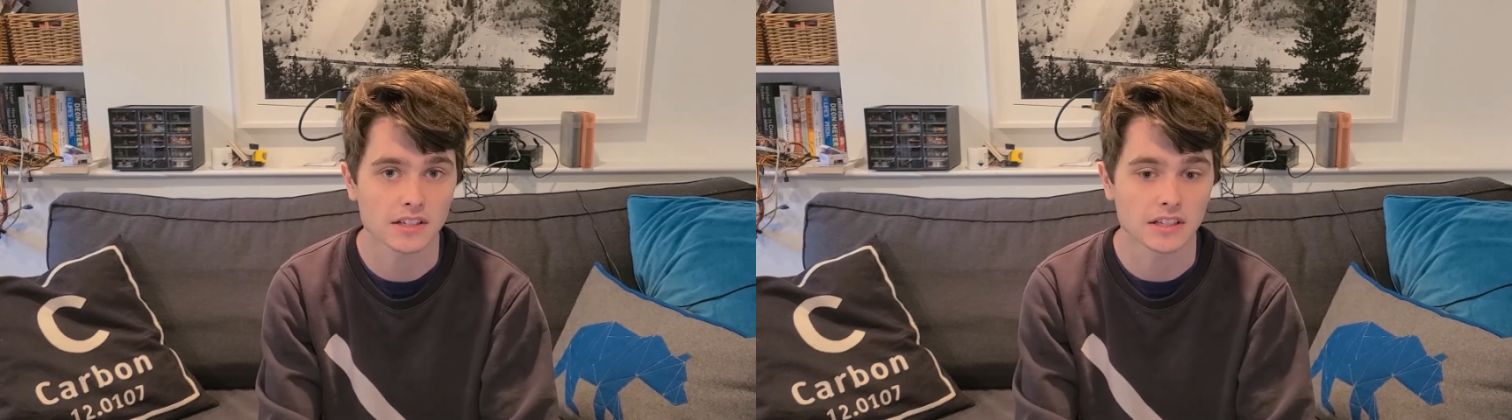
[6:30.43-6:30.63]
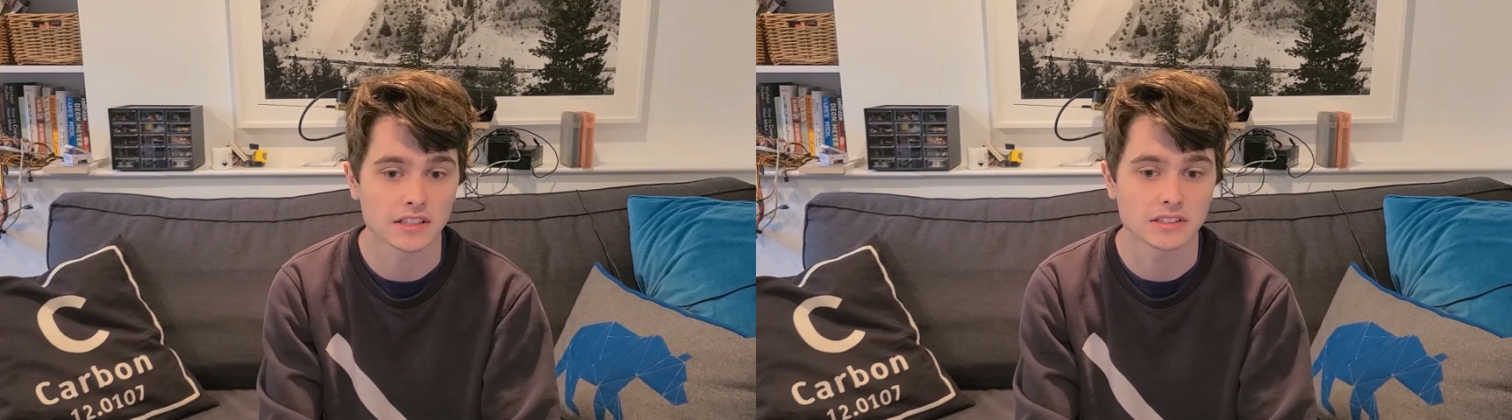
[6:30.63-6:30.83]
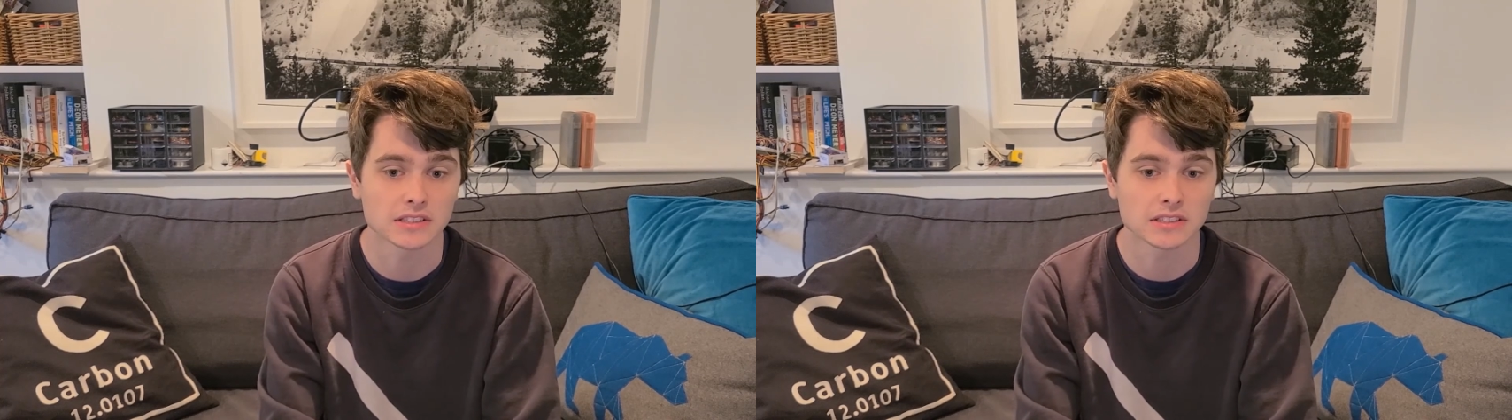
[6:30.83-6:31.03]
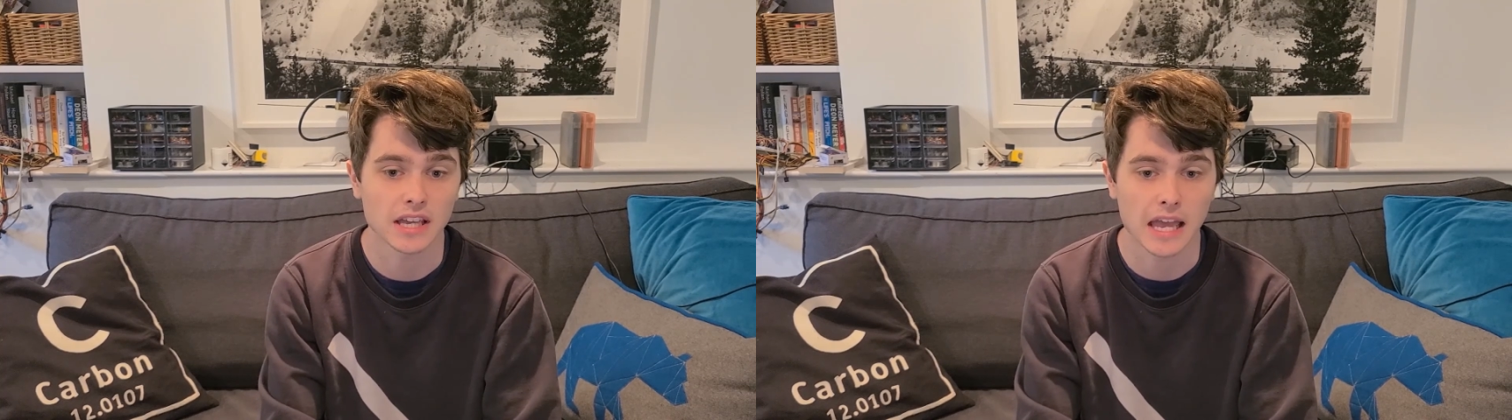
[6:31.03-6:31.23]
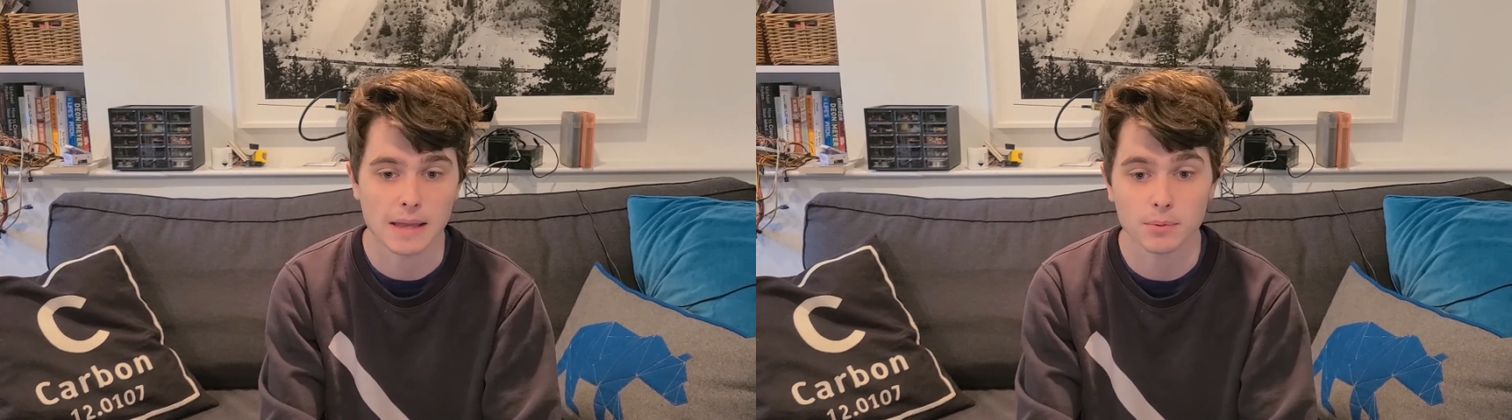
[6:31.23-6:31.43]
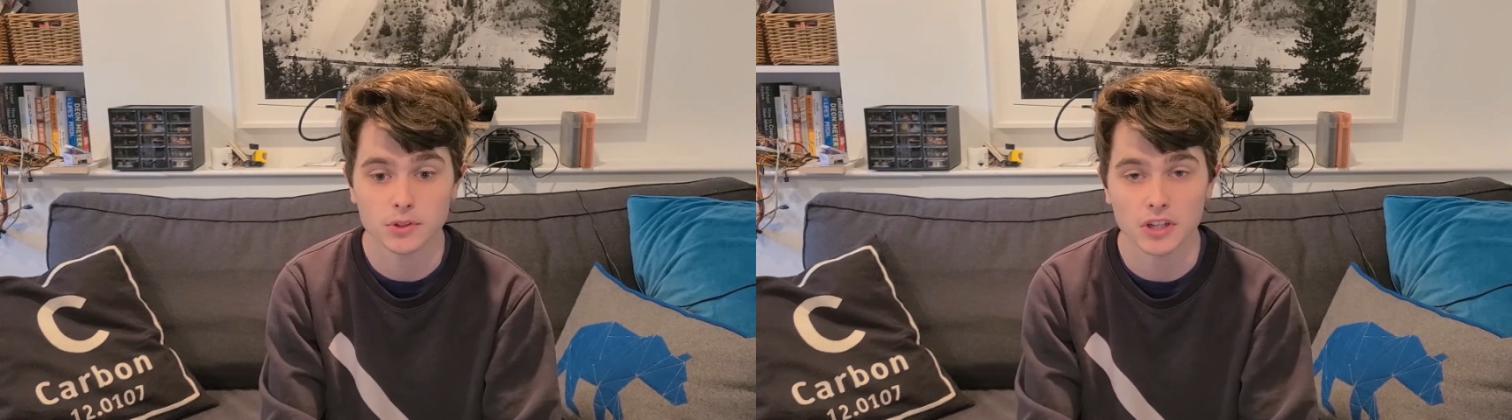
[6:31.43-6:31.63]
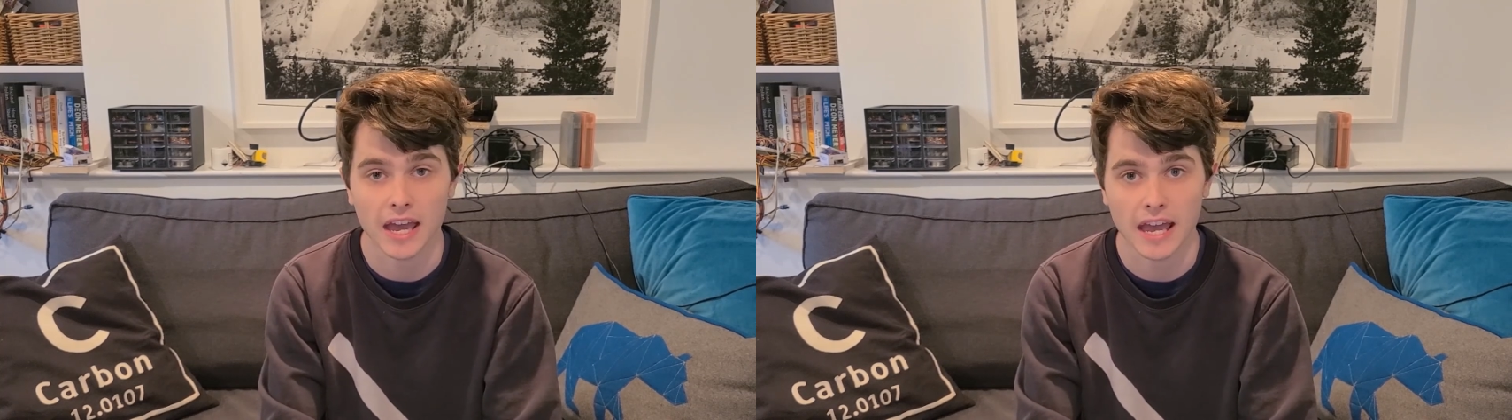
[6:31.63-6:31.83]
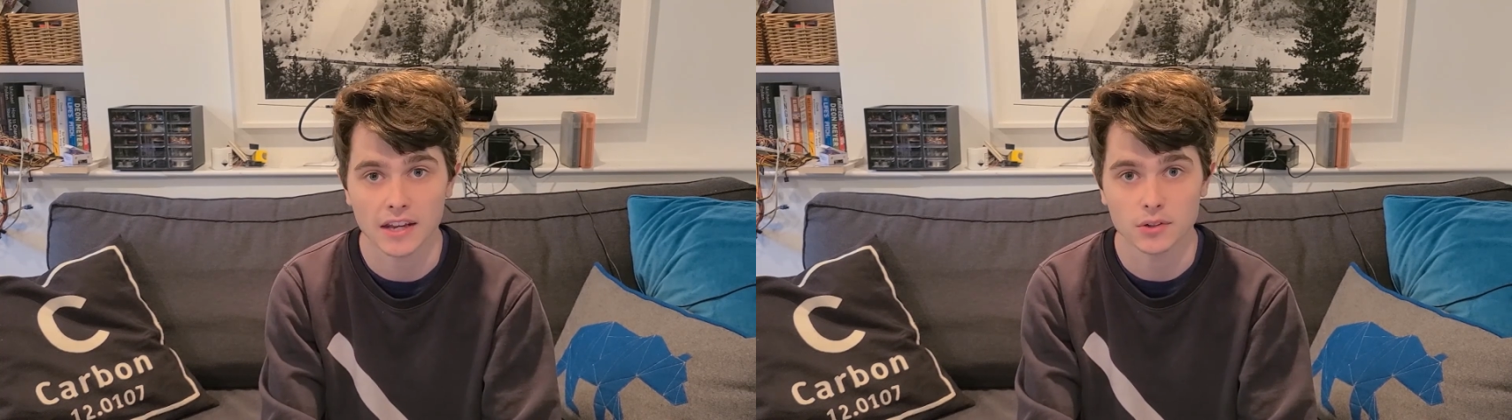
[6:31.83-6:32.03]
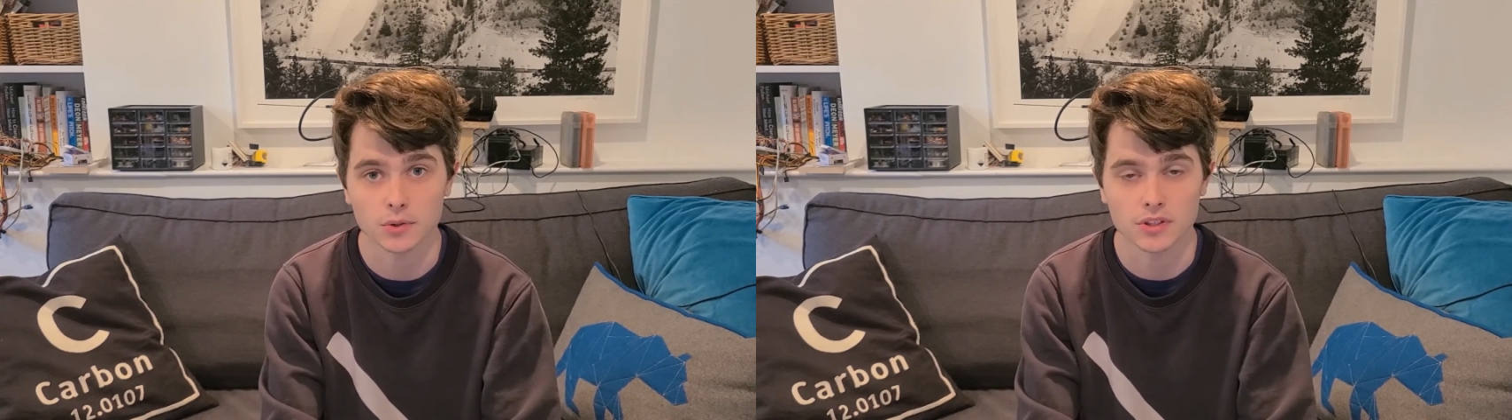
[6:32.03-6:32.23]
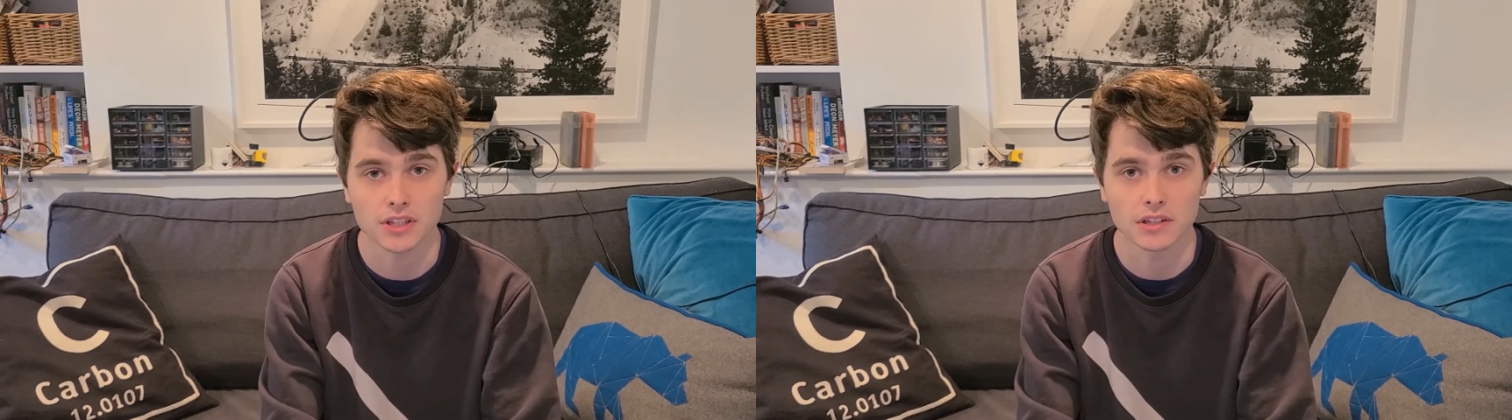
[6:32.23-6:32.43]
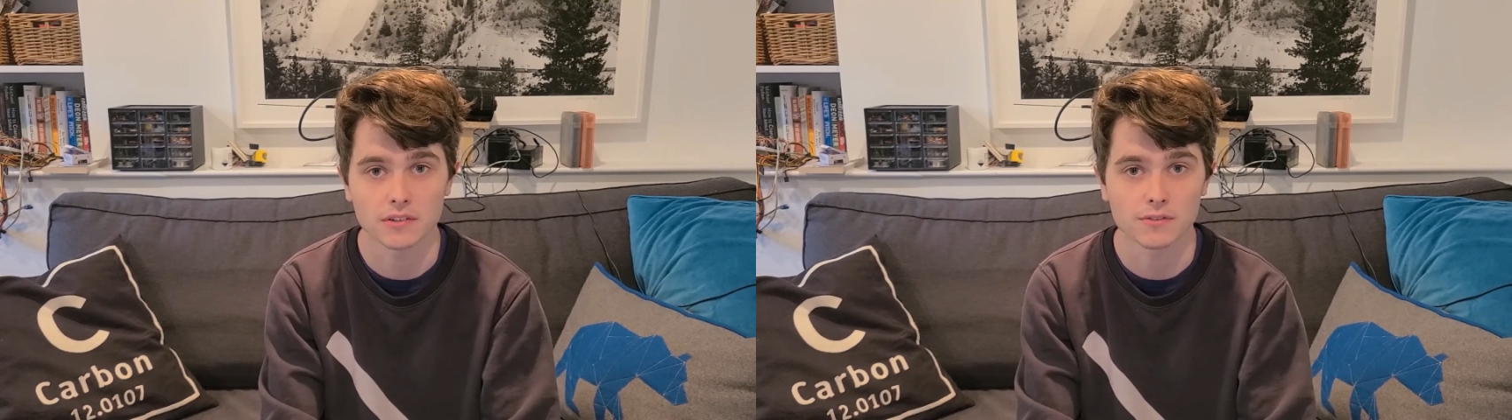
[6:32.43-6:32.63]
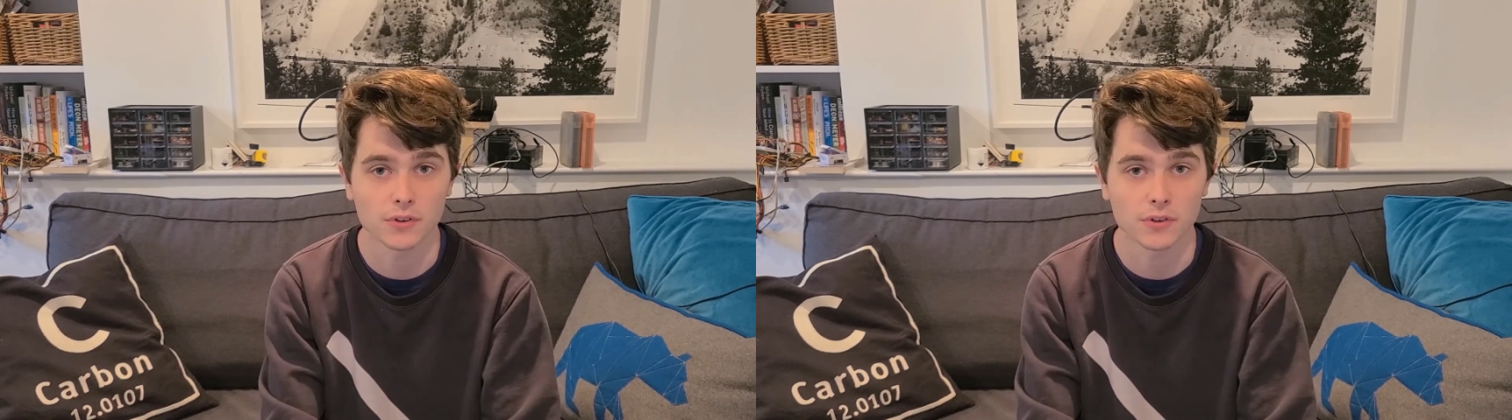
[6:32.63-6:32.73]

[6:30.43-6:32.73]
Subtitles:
is able to handle the